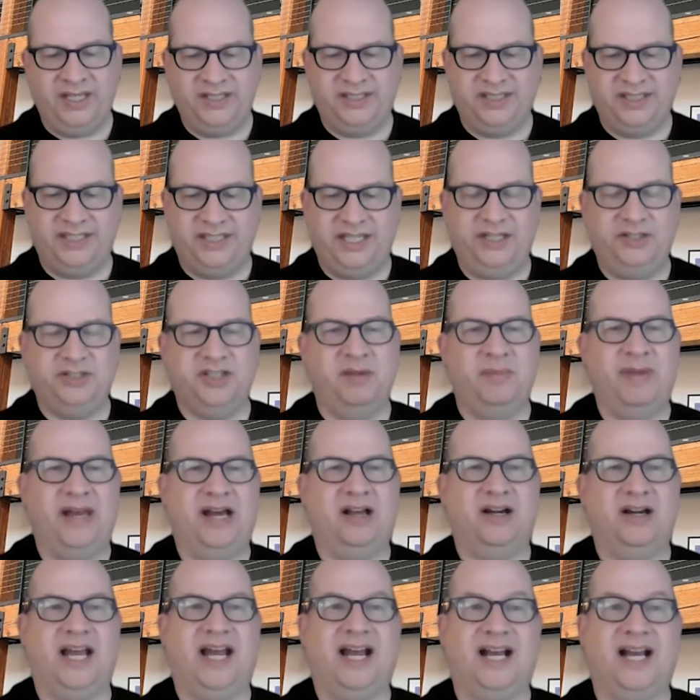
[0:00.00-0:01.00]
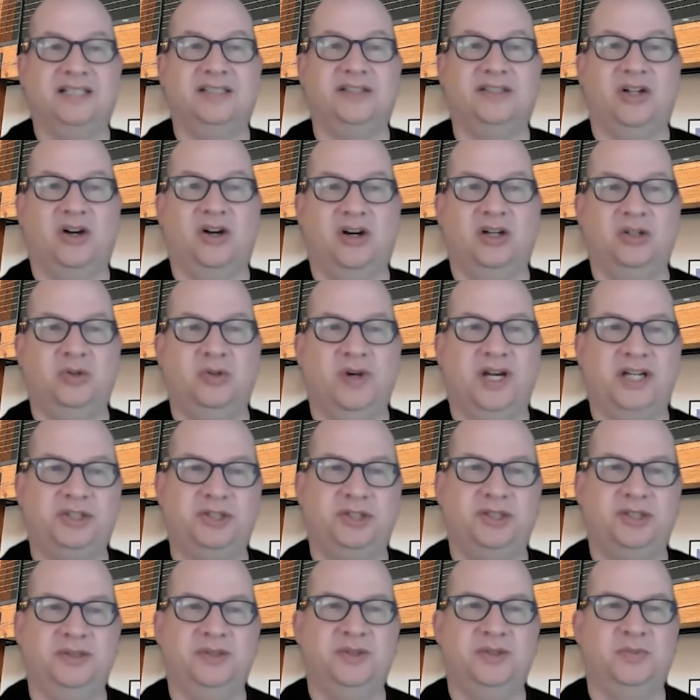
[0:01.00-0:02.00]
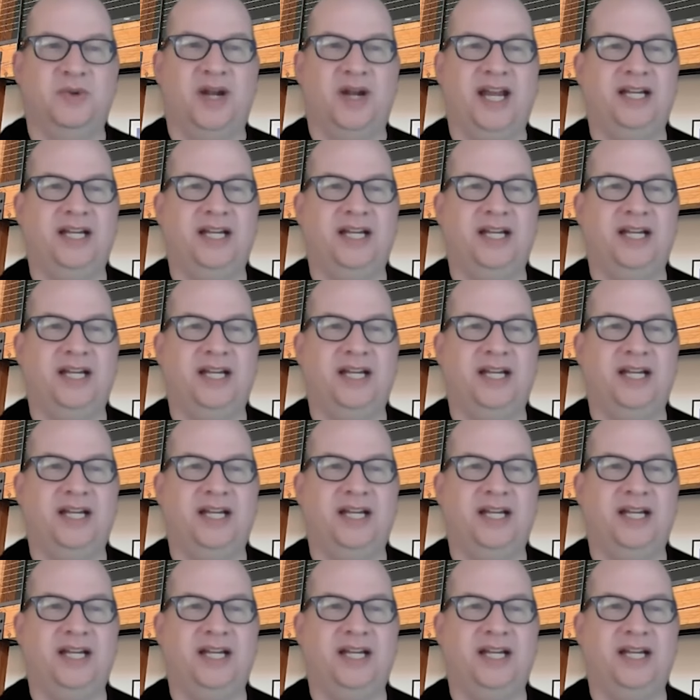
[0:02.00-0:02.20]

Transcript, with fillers: is to teach them how to ask the hard questions,